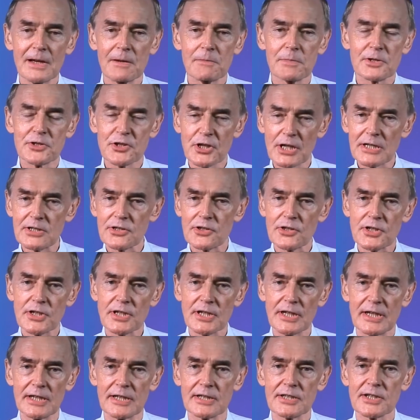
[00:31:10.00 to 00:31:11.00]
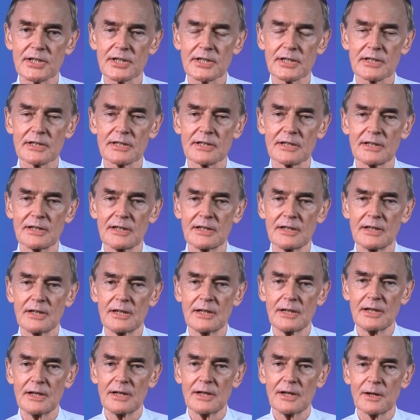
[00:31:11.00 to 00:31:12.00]
But Jesus says,
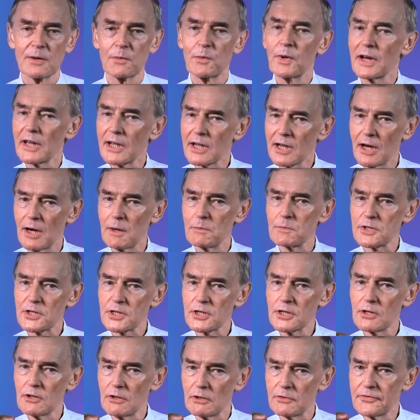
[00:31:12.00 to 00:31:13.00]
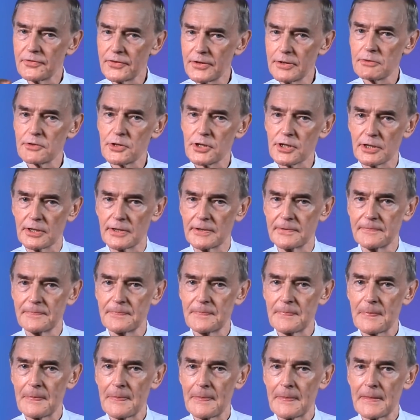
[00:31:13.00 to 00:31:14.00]
when it comes to your future,
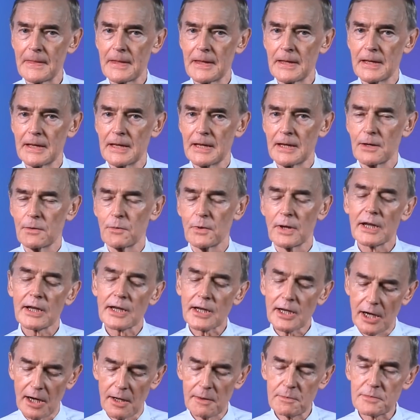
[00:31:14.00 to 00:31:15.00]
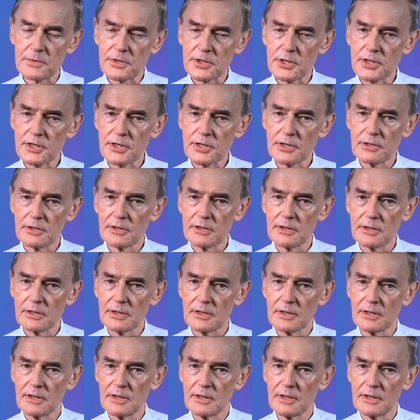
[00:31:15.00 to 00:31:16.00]
when it comes to
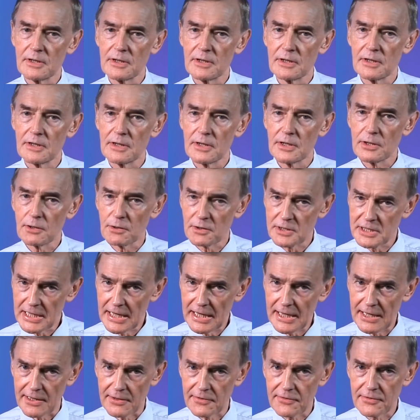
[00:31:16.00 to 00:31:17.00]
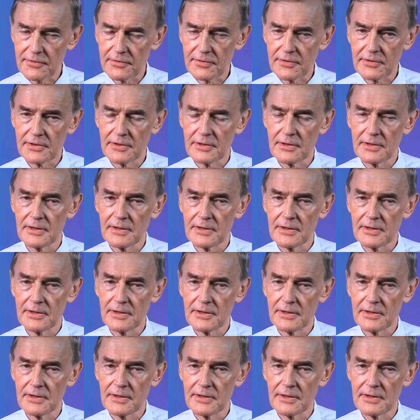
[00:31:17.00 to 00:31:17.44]
your death,